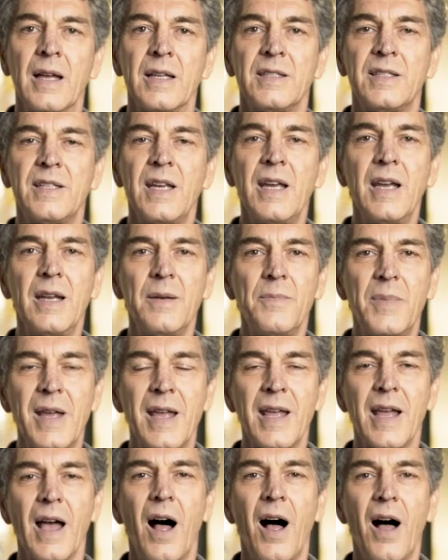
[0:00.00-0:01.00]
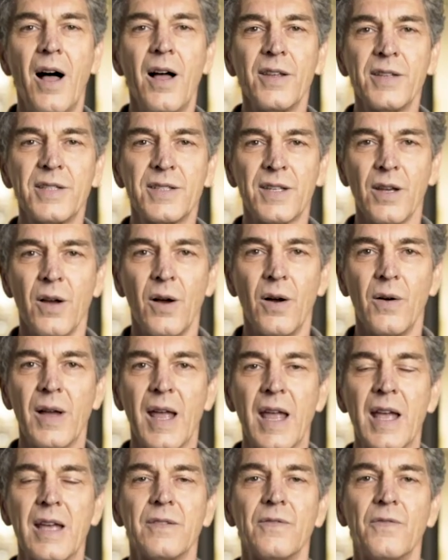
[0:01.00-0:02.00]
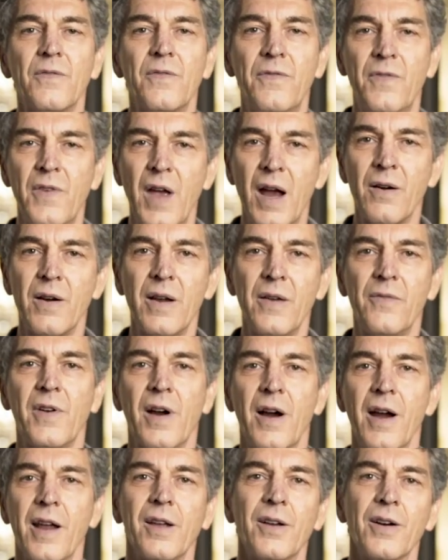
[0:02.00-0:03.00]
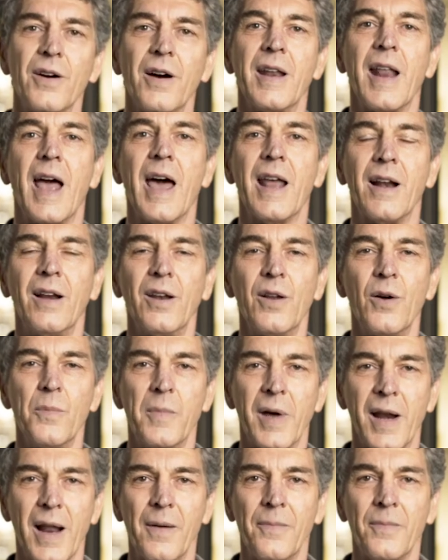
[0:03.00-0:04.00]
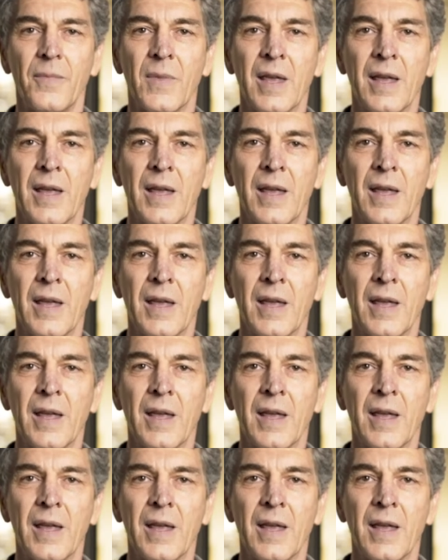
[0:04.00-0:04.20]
GNB also is very, very good at aluminum.